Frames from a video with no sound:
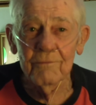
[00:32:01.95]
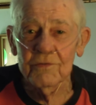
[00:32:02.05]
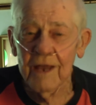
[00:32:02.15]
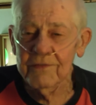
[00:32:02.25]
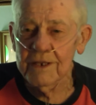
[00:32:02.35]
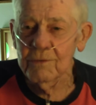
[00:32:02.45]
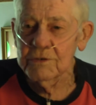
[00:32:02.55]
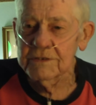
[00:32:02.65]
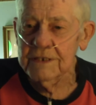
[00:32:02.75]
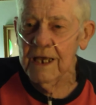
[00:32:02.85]
moved, I think it
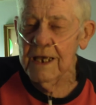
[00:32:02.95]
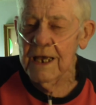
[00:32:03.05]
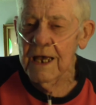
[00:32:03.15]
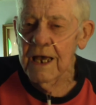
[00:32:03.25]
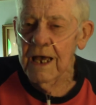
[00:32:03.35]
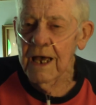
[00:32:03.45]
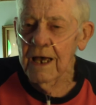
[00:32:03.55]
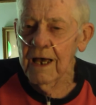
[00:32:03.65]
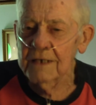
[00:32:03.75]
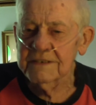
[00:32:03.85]
was
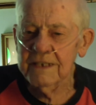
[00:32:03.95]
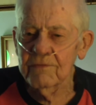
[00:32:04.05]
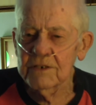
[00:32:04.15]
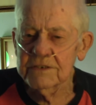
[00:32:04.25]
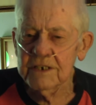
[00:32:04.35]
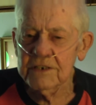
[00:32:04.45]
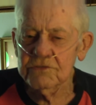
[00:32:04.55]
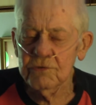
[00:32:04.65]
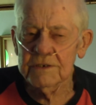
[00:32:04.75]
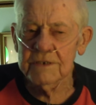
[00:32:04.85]
uh, seventy-sixth
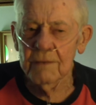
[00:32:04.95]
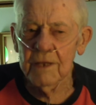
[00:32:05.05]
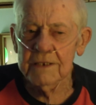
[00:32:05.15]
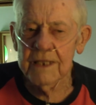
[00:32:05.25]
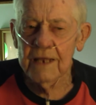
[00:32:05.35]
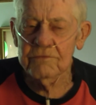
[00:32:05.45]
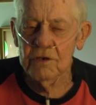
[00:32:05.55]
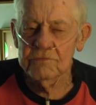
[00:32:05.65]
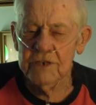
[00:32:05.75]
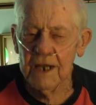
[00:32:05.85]
street, something like that,
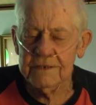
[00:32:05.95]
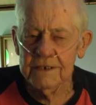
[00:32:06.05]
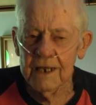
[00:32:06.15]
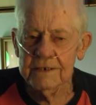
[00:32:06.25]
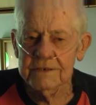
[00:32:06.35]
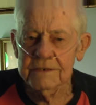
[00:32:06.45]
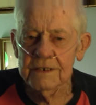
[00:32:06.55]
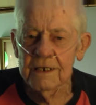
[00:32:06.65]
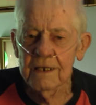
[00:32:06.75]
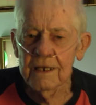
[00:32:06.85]
in Jackson Heights.
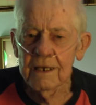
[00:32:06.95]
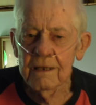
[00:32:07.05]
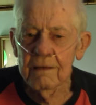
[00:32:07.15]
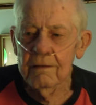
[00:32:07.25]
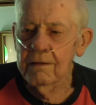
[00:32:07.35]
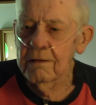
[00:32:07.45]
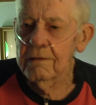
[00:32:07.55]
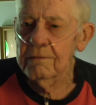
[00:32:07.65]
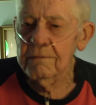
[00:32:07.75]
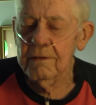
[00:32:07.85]

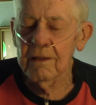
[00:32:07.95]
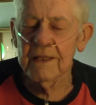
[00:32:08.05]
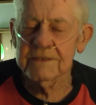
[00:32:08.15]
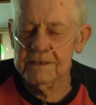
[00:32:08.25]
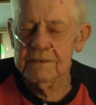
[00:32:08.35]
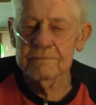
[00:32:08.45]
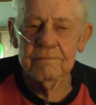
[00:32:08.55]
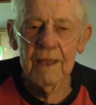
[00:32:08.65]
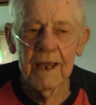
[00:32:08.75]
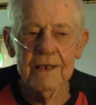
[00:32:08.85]
Oh, that's,
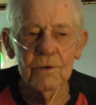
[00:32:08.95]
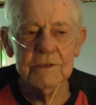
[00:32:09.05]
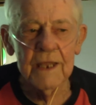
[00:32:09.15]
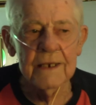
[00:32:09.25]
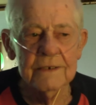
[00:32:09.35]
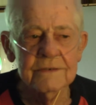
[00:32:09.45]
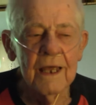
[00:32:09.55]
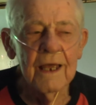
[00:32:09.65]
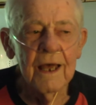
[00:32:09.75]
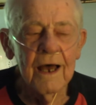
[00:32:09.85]
I know what that is.
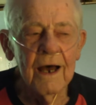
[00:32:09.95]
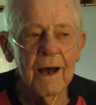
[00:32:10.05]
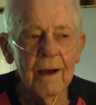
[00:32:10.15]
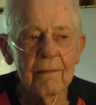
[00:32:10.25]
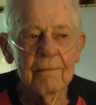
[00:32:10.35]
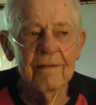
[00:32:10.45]
Uh,